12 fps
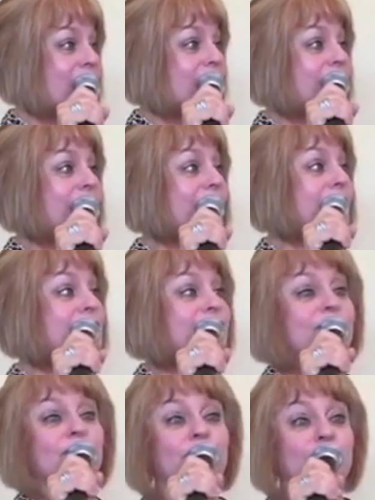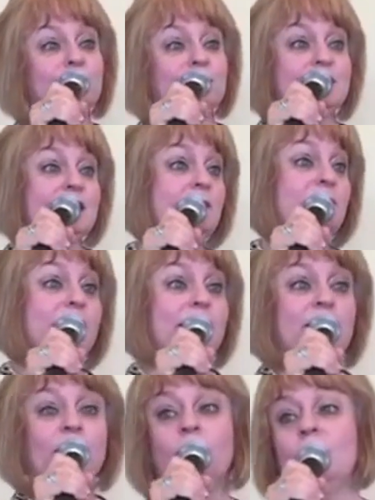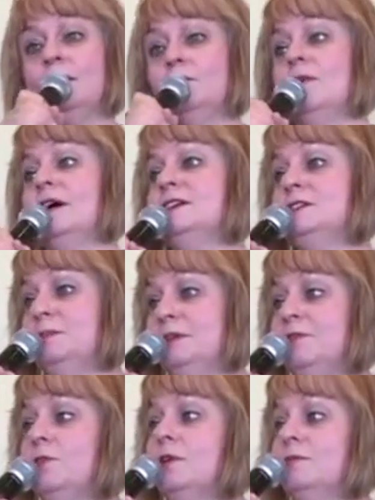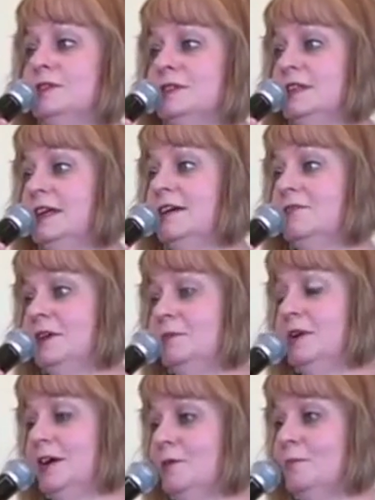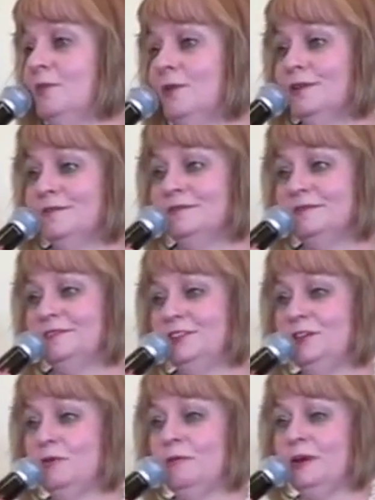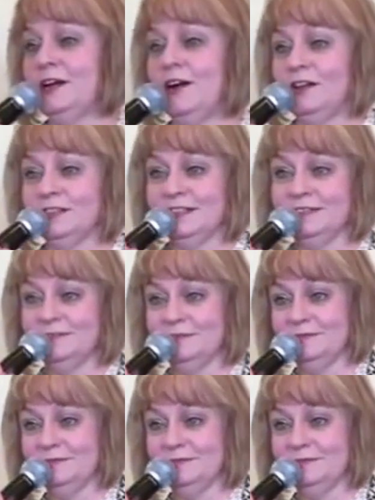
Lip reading: For those of you, does anybody know what it was before it was the DFW Airport? Do you know what we called it?